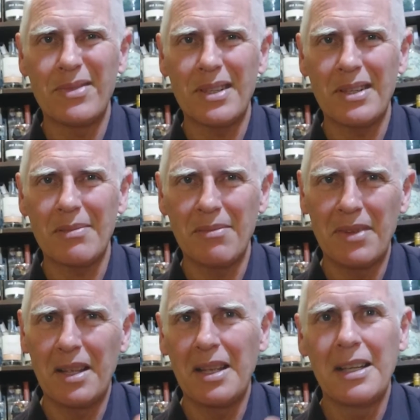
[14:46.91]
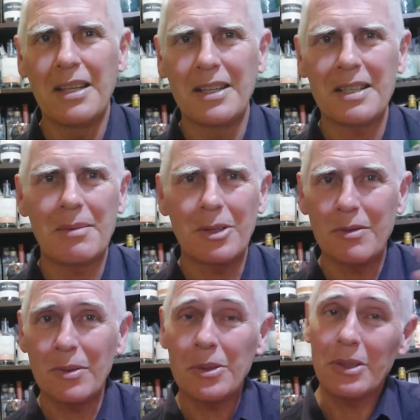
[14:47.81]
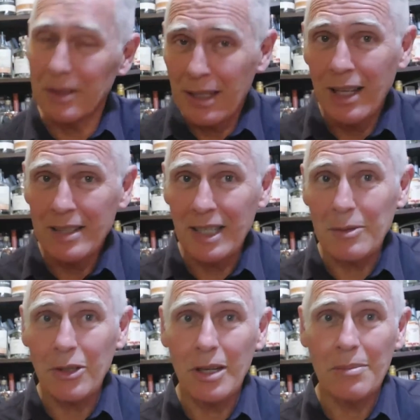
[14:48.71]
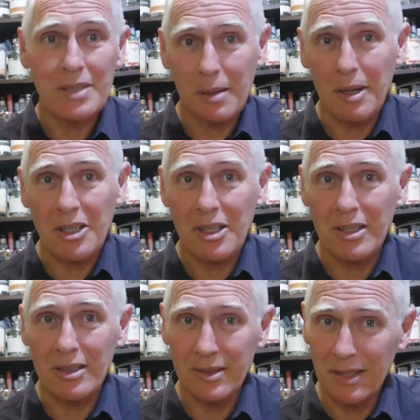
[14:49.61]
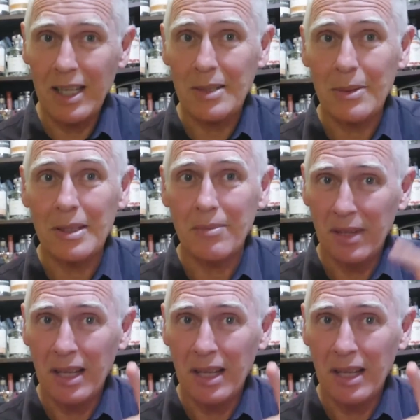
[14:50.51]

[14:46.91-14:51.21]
So, you got something to look forward to. Same time, same bat channel next week.